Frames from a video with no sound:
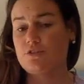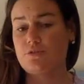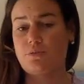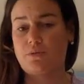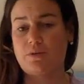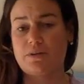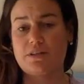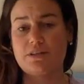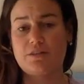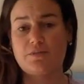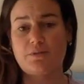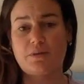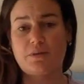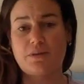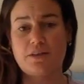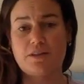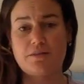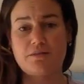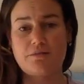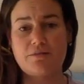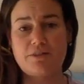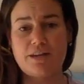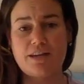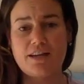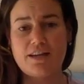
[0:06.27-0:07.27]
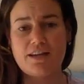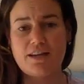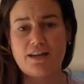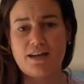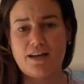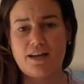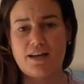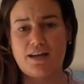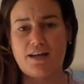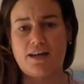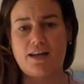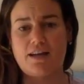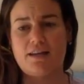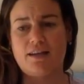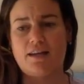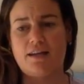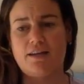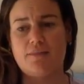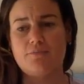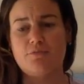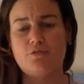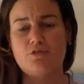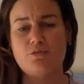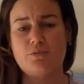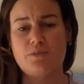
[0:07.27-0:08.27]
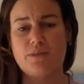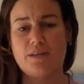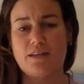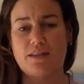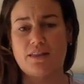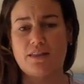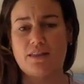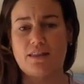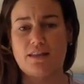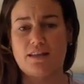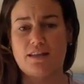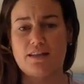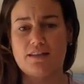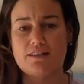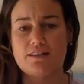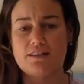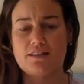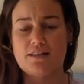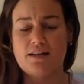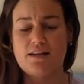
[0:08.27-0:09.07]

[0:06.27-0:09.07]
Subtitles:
2023, and I'm doing this